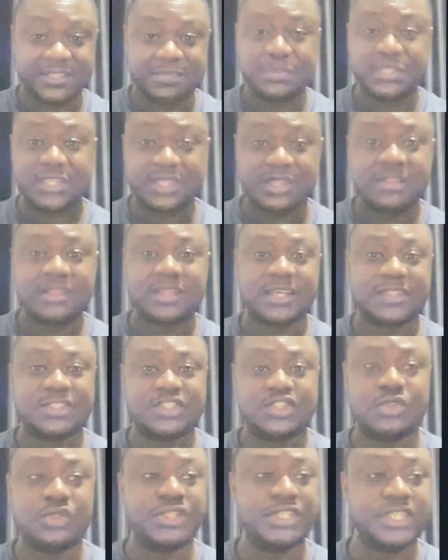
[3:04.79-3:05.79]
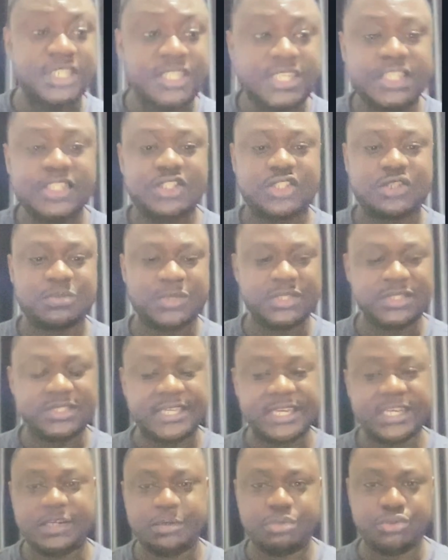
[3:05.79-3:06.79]
Meaning that you need to be
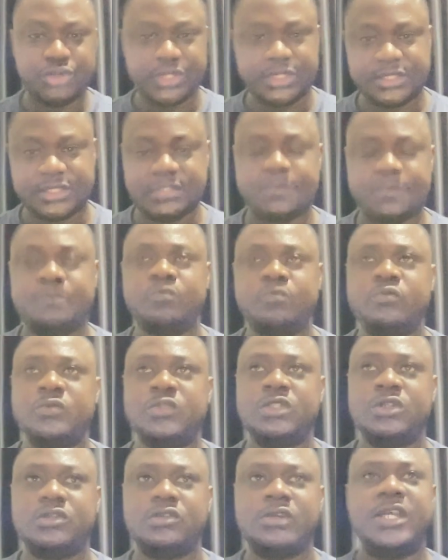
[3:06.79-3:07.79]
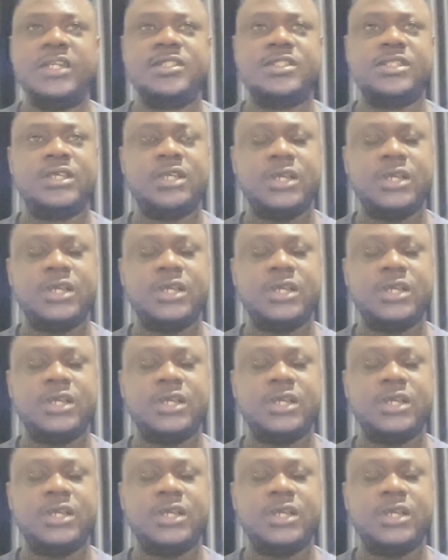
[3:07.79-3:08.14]
deliberate, right?